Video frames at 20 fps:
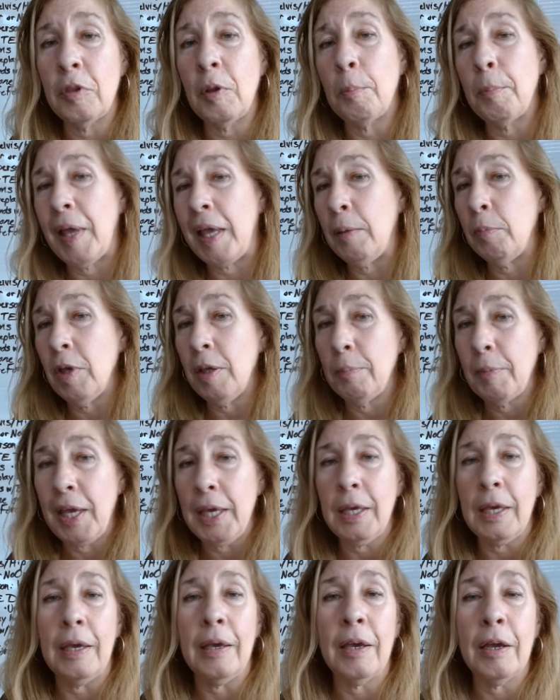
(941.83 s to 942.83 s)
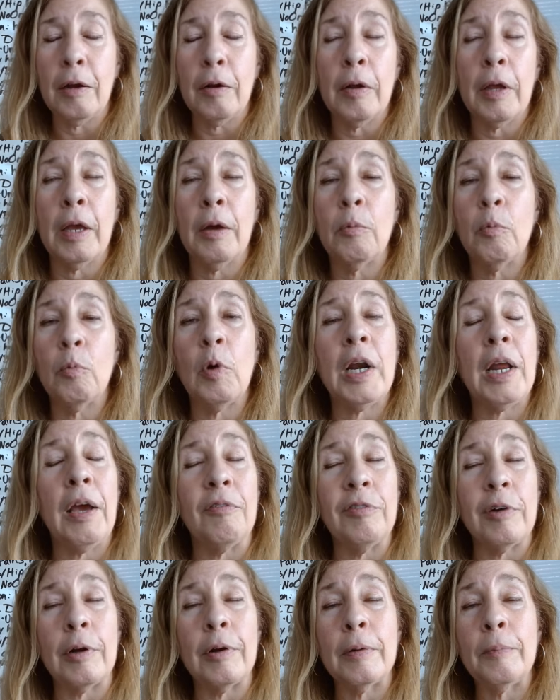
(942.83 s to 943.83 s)
the baby making area,
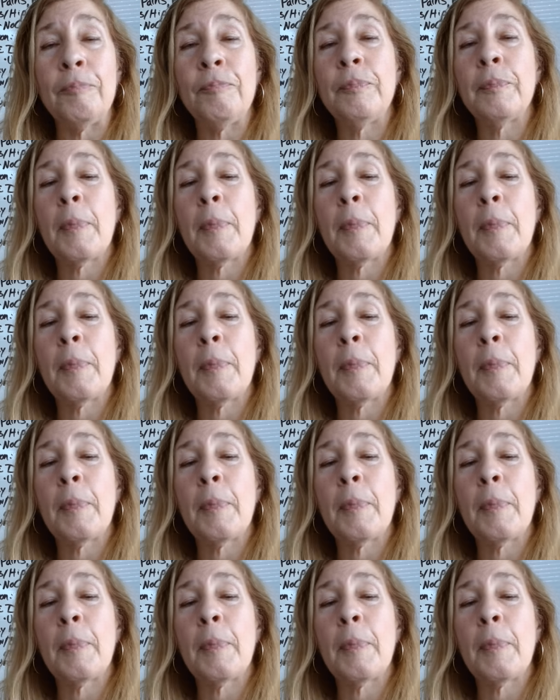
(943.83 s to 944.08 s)
whatever.